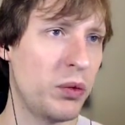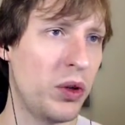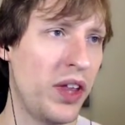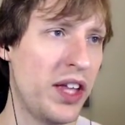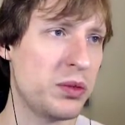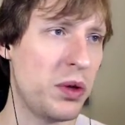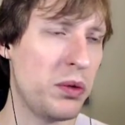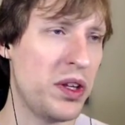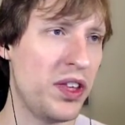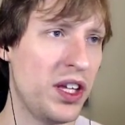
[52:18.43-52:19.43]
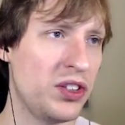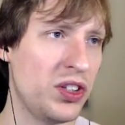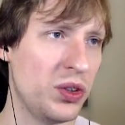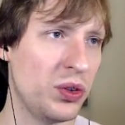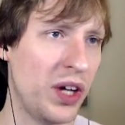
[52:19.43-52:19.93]
Well, that's what we think
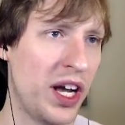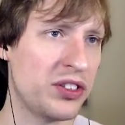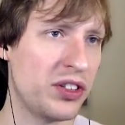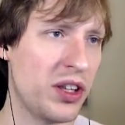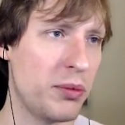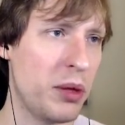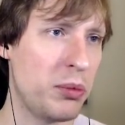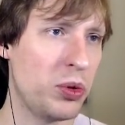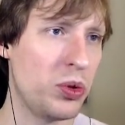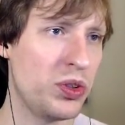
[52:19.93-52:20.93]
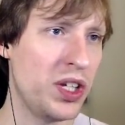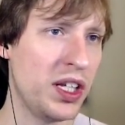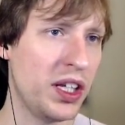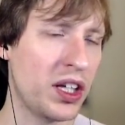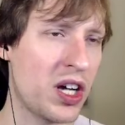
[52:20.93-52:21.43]
too. Actually, the people who
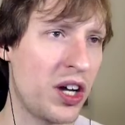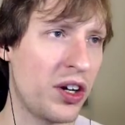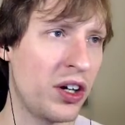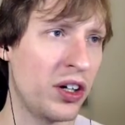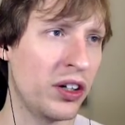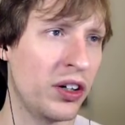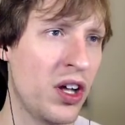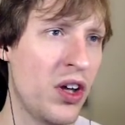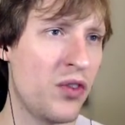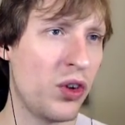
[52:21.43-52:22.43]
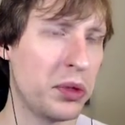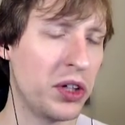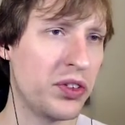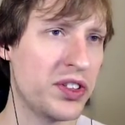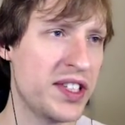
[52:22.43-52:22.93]
didn't get caught are
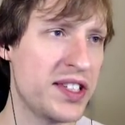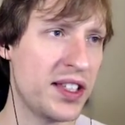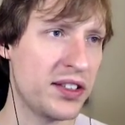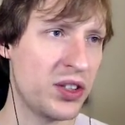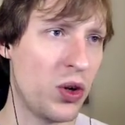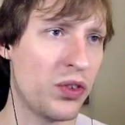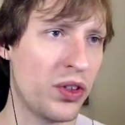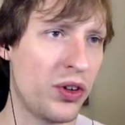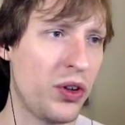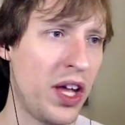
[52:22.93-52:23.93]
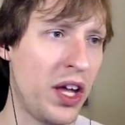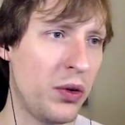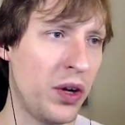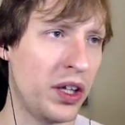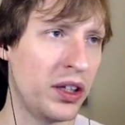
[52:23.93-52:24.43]
forming a resistance to overthrow the
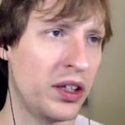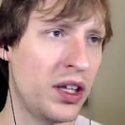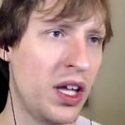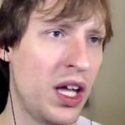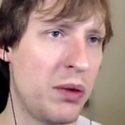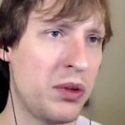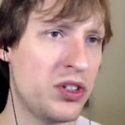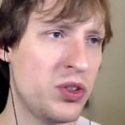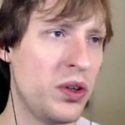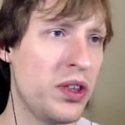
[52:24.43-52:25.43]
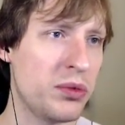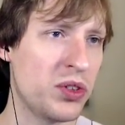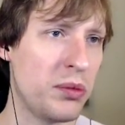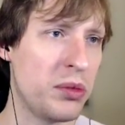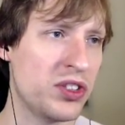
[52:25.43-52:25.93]
AOA. I want to join them,
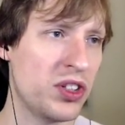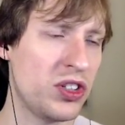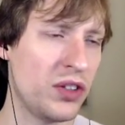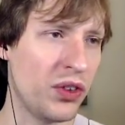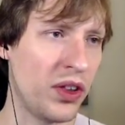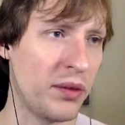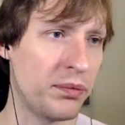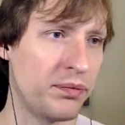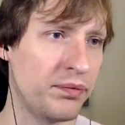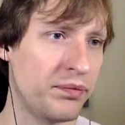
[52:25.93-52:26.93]
so I've been searching for them.